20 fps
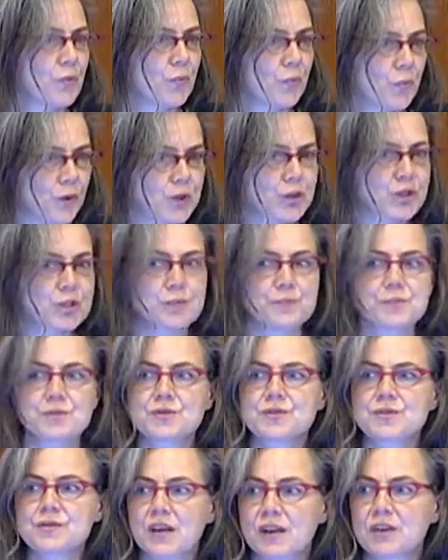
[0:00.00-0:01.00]

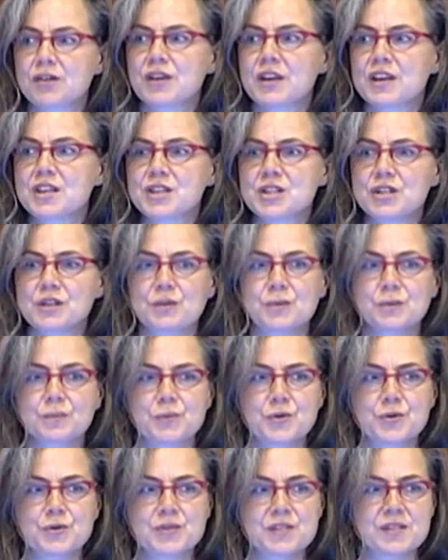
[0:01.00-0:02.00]
workshops, educational
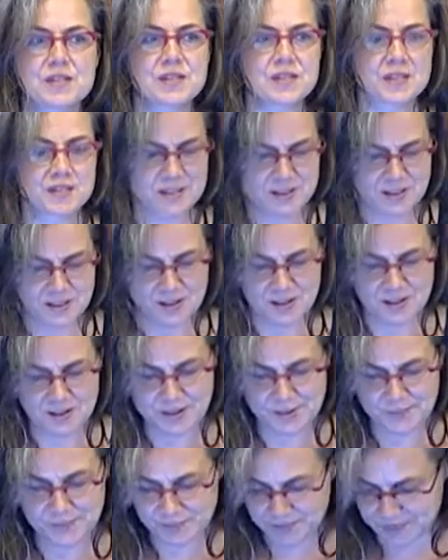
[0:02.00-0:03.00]
processes
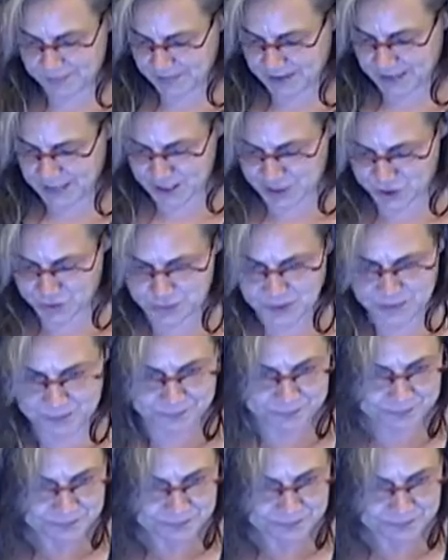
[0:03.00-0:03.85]
um, as well.